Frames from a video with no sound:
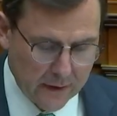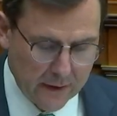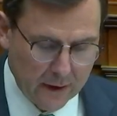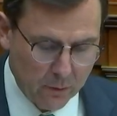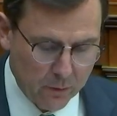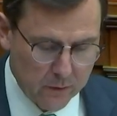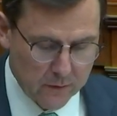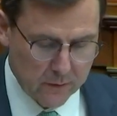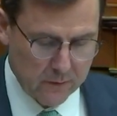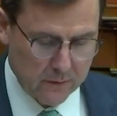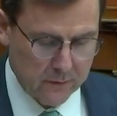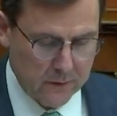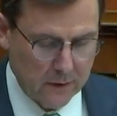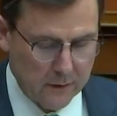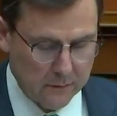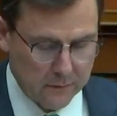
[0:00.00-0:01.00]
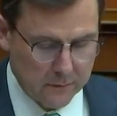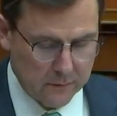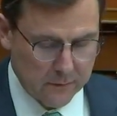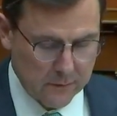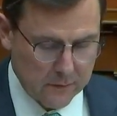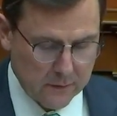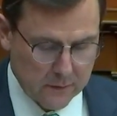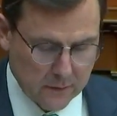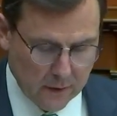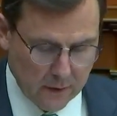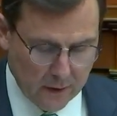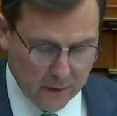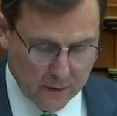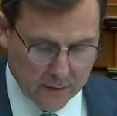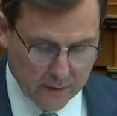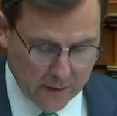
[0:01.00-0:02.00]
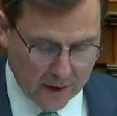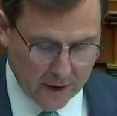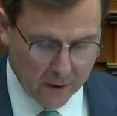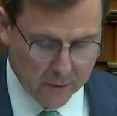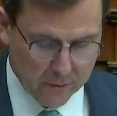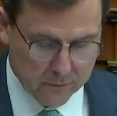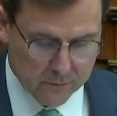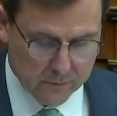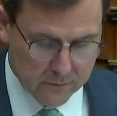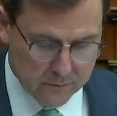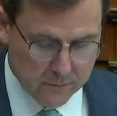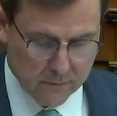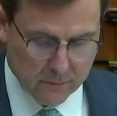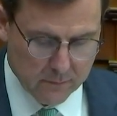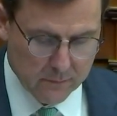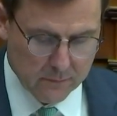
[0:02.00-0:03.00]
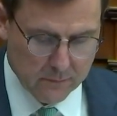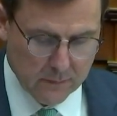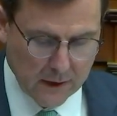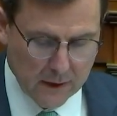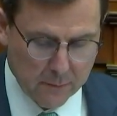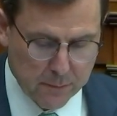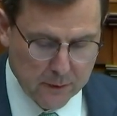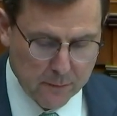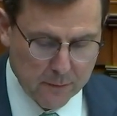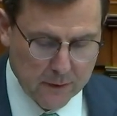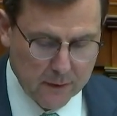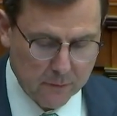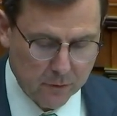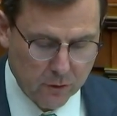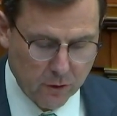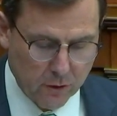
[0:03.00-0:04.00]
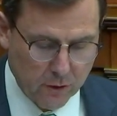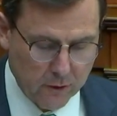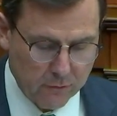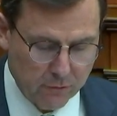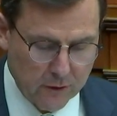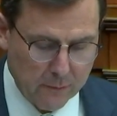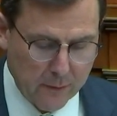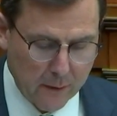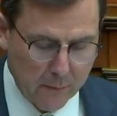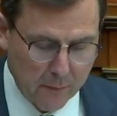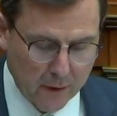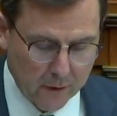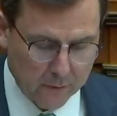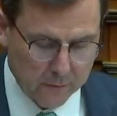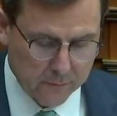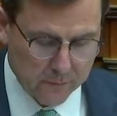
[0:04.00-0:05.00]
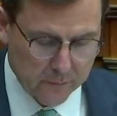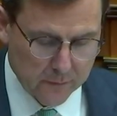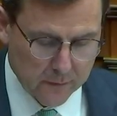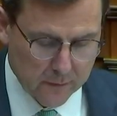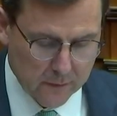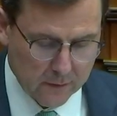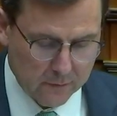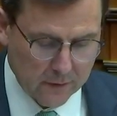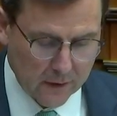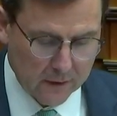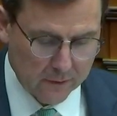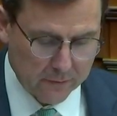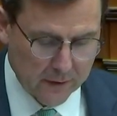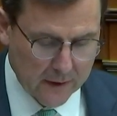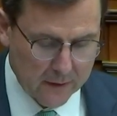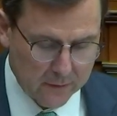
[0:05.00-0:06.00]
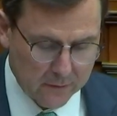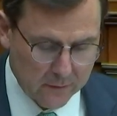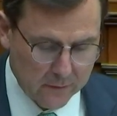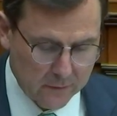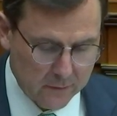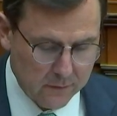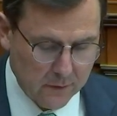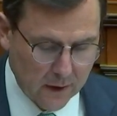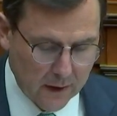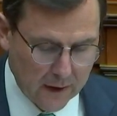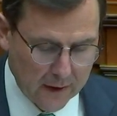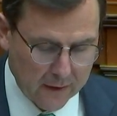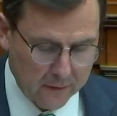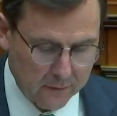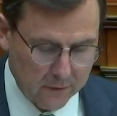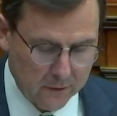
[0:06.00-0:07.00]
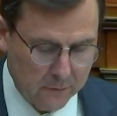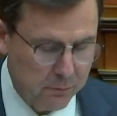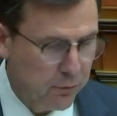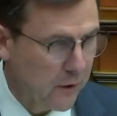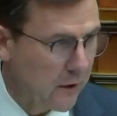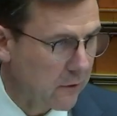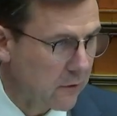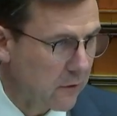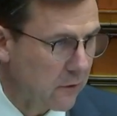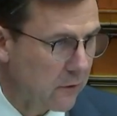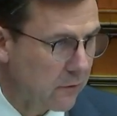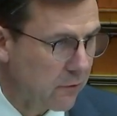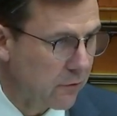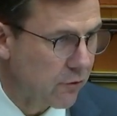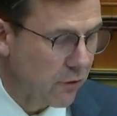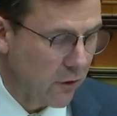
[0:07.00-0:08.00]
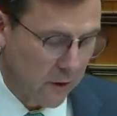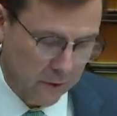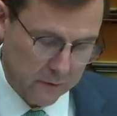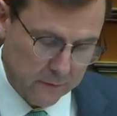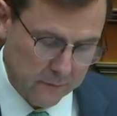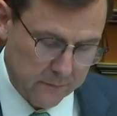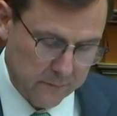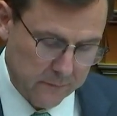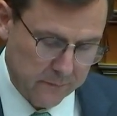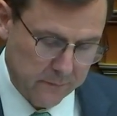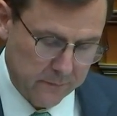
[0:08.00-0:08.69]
now want to discuss how many PBM's current rebate model incentivizes high list prices for drugs.